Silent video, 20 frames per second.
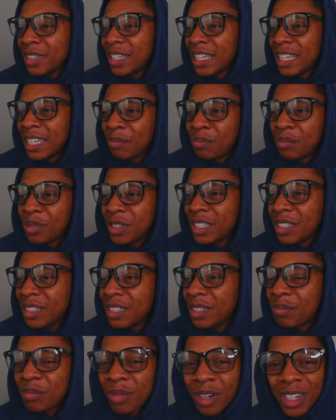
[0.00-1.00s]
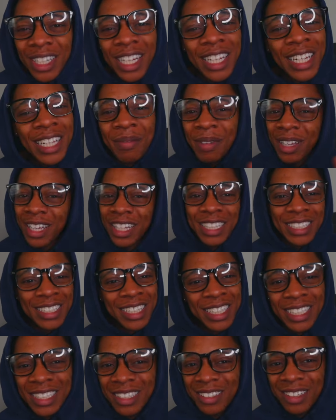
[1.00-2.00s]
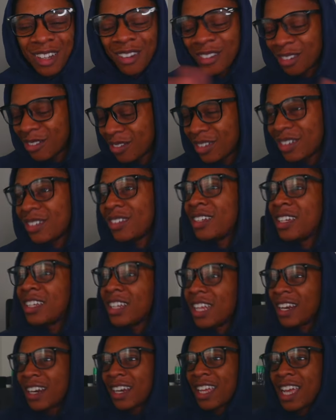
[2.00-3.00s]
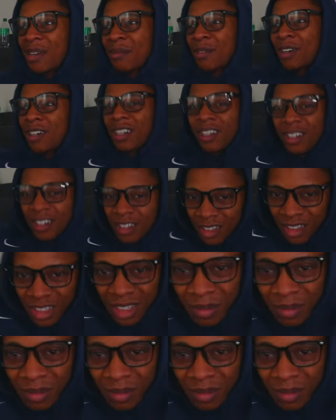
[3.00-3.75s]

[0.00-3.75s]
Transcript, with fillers: inputted person. That didn't make any sense. No, the air came on. Hold on,